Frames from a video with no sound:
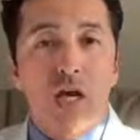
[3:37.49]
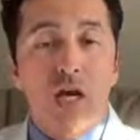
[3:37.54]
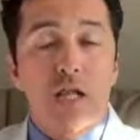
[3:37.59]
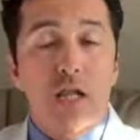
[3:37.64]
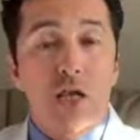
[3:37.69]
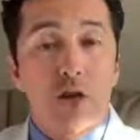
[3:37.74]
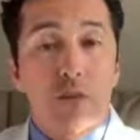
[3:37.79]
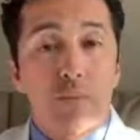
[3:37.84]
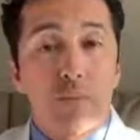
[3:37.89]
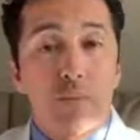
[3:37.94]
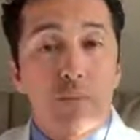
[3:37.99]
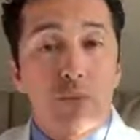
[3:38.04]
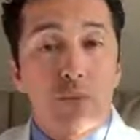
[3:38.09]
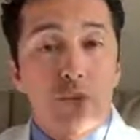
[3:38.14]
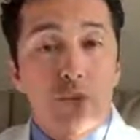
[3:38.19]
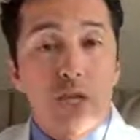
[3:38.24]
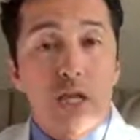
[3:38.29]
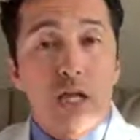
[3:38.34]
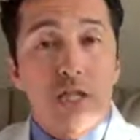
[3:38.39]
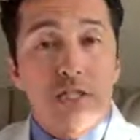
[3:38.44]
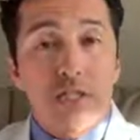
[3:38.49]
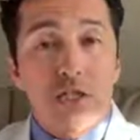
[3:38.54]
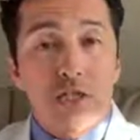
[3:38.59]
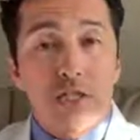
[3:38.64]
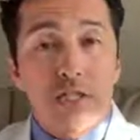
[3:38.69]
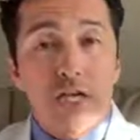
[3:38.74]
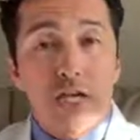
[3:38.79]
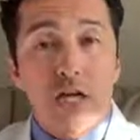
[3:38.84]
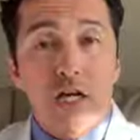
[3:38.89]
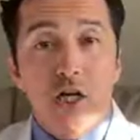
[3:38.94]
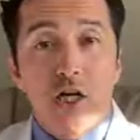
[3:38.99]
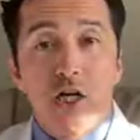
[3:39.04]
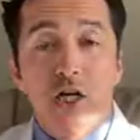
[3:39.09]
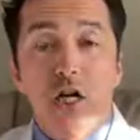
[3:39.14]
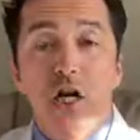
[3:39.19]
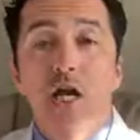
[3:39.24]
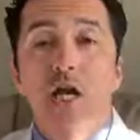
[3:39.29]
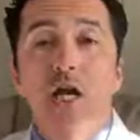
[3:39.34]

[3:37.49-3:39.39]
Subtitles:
a lot of people cluster together,